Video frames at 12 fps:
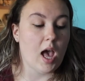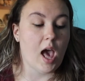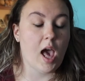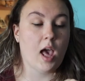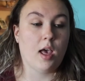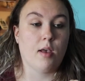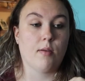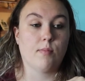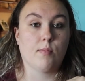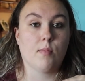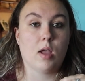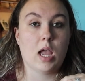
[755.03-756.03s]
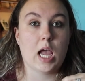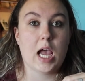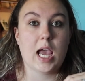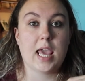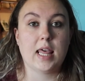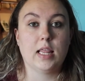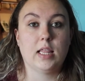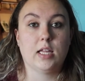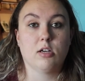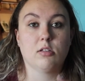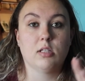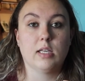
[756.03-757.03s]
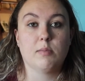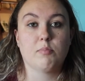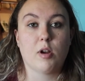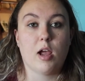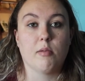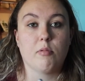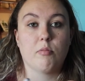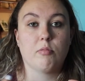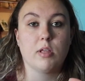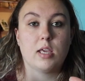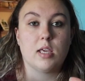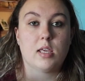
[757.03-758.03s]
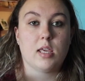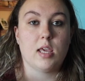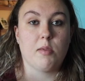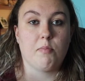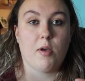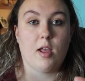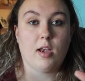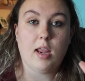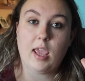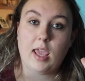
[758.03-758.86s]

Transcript: Um, I literally probably keep on